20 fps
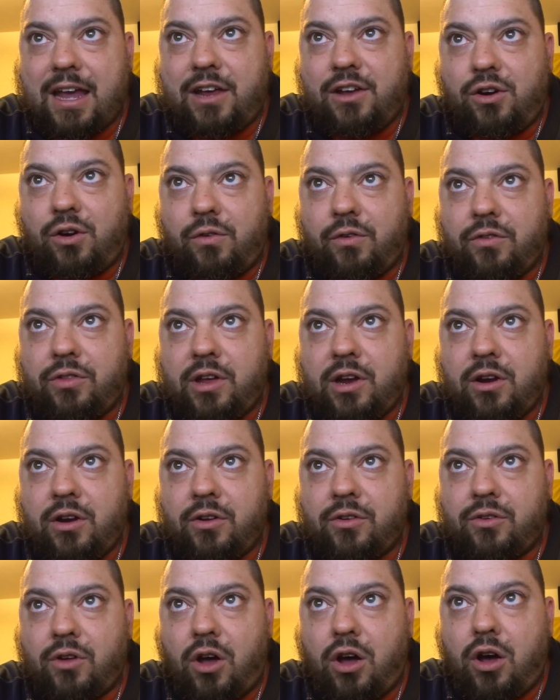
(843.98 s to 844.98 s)
8 over there
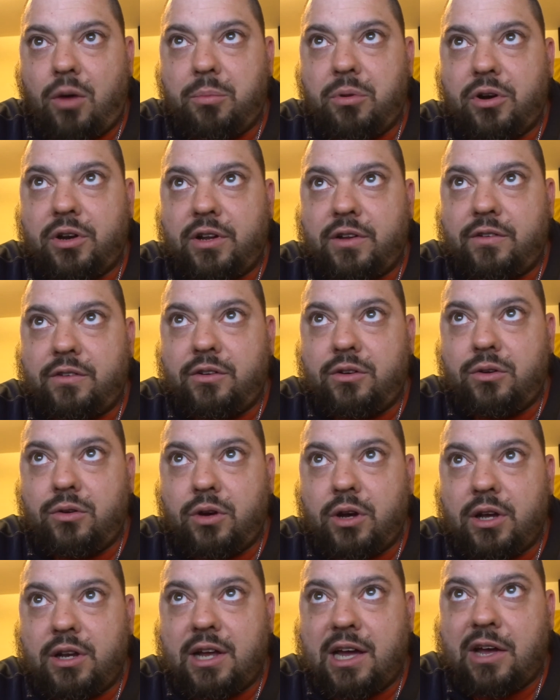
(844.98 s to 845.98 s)
is Auburn and
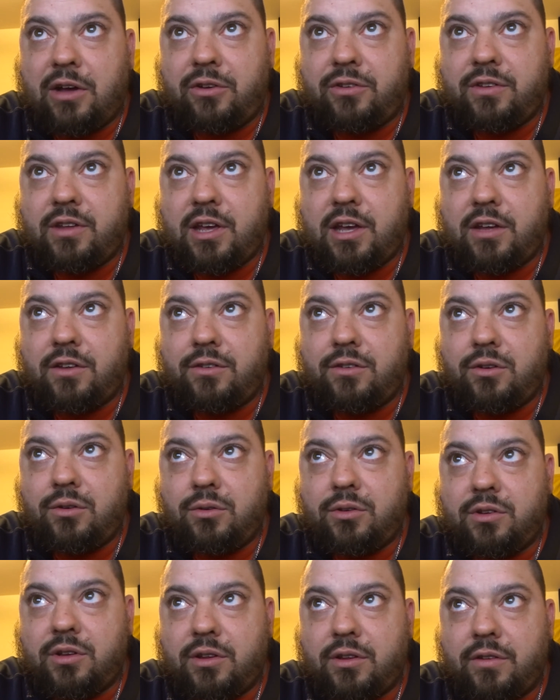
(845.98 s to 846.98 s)
Duke, and I'll take
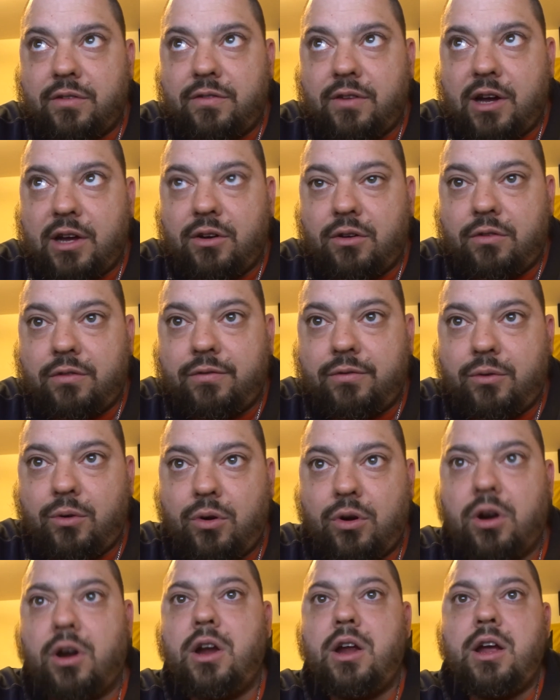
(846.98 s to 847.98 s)
Duke to the Final
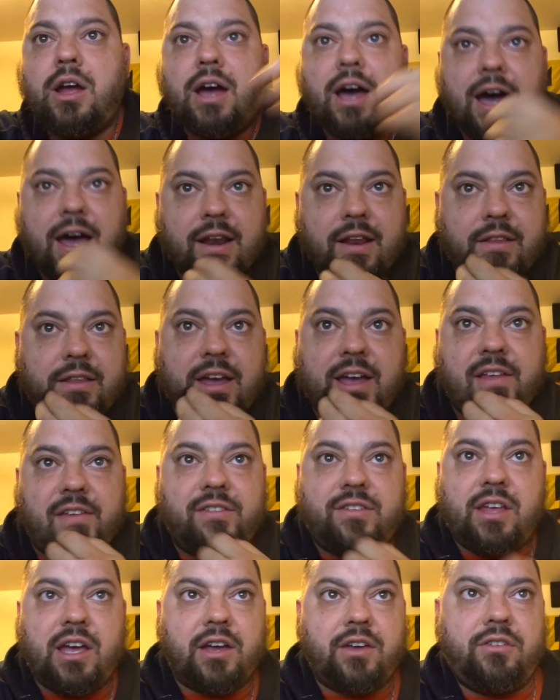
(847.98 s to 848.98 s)
4 out of
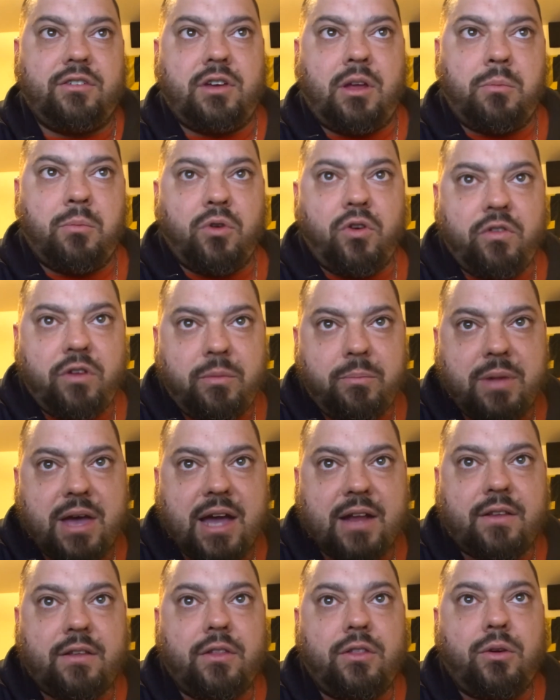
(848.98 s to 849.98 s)
that section. Moving
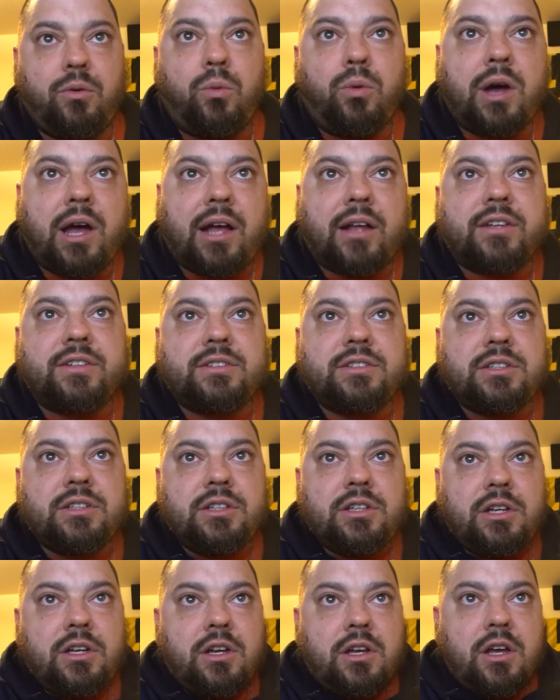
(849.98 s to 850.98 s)
back to the West,
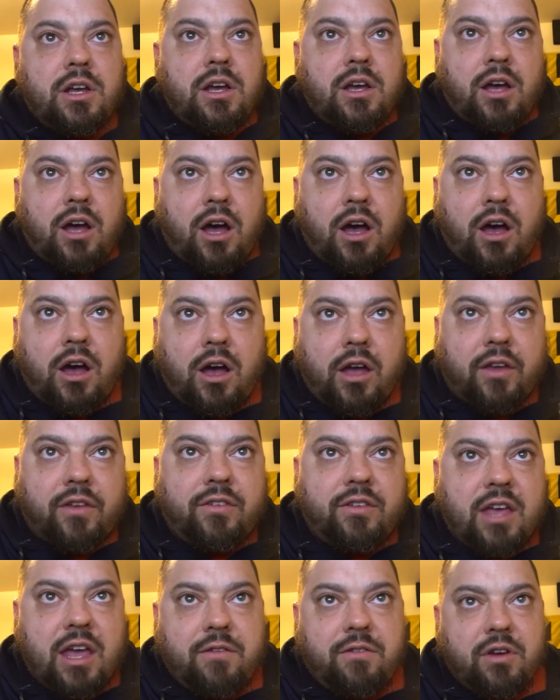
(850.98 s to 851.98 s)

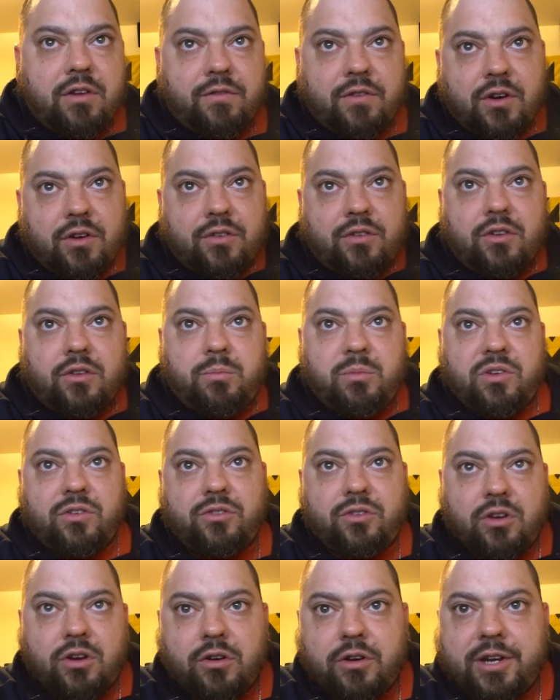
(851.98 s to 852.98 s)
Xavier versus
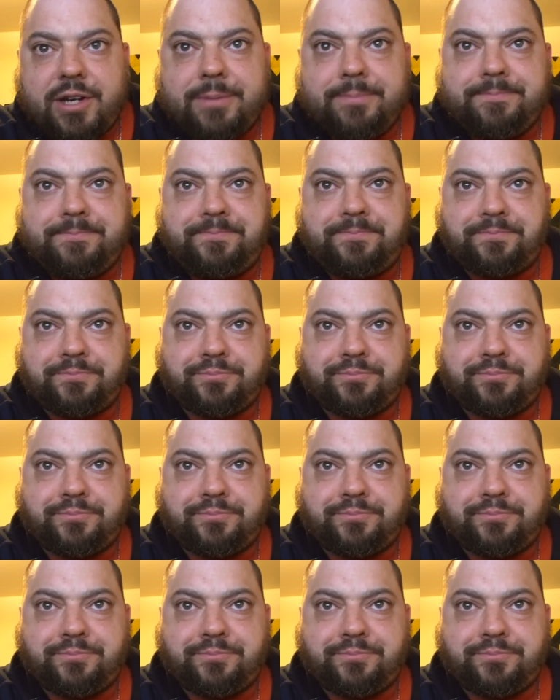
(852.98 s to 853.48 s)
Missouri.